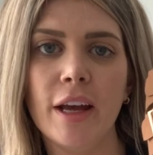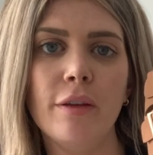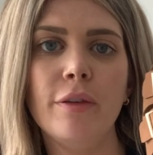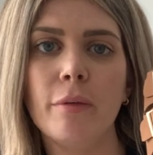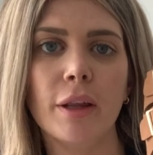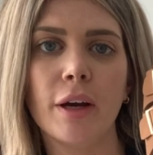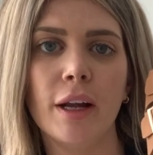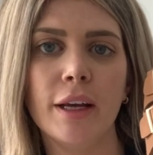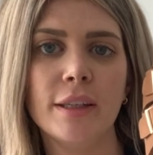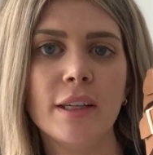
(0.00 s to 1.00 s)
and a few other
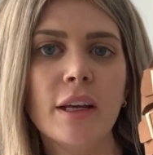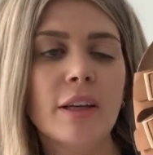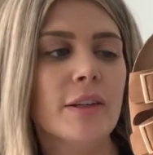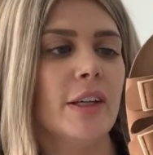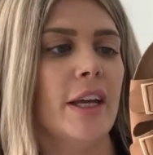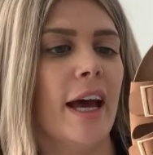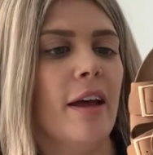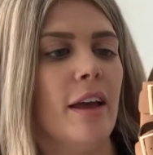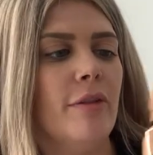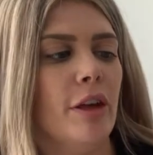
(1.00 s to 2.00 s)
colours. So yeah,
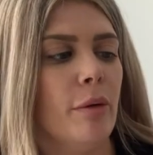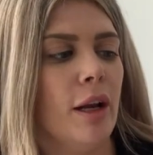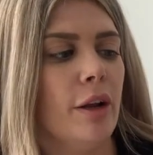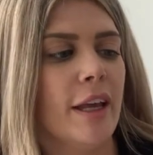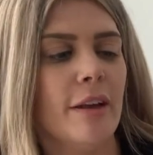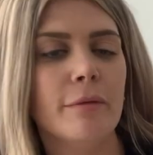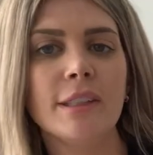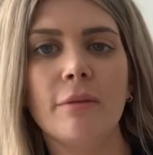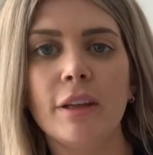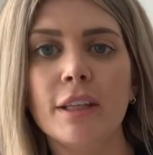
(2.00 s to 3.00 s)
if you are looking for
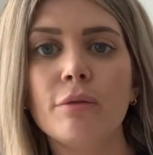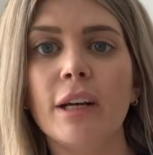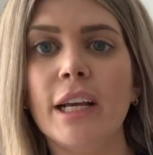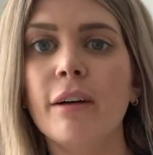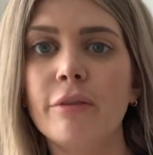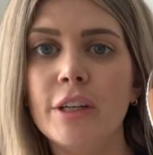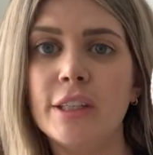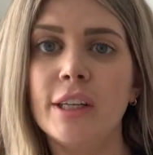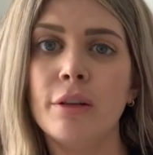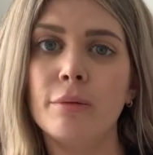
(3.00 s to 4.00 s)
something that's really comfy
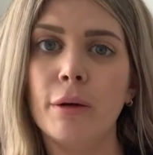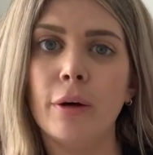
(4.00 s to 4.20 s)
just to throw